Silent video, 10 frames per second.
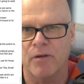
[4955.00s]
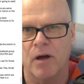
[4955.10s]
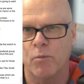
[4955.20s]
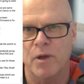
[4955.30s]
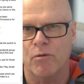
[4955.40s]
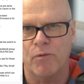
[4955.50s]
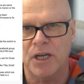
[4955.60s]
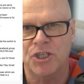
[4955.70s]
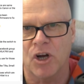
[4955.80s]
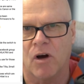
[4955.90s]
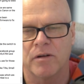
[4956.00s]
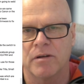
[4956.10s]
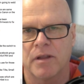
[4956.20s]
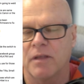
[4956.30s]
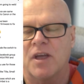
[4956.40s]
big uh, with a ring
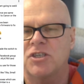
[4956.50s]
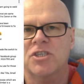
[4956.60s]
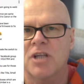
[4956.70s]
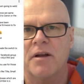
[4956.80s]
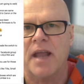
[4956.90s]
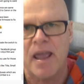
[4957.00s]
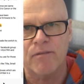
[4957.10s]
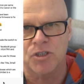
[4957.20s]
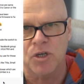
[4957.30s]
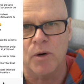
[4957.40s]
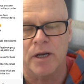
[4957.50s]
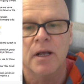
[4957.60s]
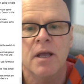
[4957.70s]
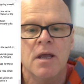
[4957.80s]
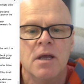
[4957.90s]
shot. They just don't ever do
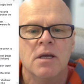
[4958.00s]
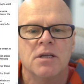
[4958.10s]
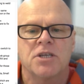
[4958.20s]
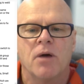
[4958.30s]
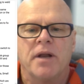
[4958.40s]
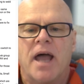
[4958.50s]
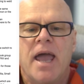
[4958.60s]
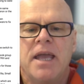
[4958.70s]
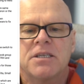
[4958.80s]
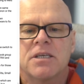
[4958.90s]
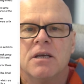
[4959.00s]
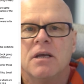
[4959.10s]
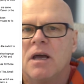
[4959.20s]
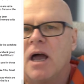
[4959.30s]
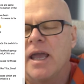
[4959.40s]
it. So an 8,
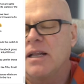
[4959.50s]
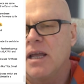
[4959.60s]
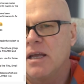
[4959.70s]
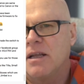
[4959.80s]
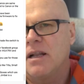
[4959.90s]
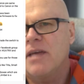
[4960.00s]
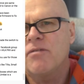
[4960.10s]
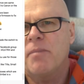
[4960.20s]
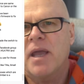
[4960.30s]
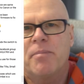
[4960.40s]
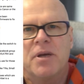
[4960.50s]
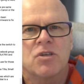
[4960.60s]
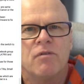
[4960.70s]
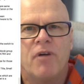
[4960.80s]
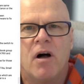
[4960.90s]
a, an 11
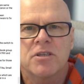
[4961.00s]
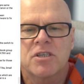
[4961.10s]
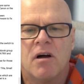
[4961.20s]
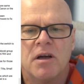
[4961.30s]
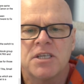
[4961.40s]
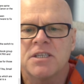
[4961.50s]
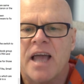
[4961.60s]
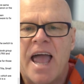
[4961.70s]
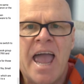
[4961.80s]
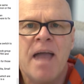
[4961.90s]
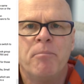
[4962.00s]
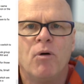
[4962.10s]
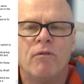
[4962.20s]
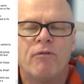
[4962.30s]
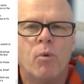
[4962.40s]
megapixel file size is
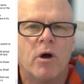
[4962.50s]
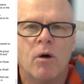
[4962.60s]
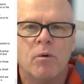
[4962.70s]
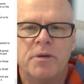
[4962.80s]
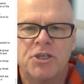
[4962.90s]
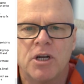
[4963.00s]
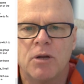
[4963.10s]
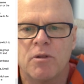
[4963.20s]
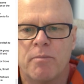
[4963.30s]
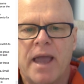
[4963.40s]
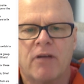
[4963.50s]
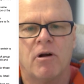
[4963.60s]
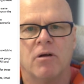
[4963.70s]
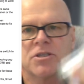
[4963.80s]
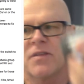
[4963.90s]
ample for what I would be shooting with
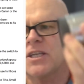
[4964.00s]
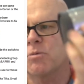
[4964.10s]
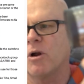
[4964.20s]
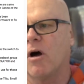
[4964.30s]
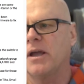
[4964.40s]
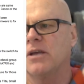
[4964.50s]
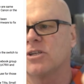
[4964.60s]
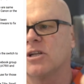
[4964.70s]
macro. So that's what I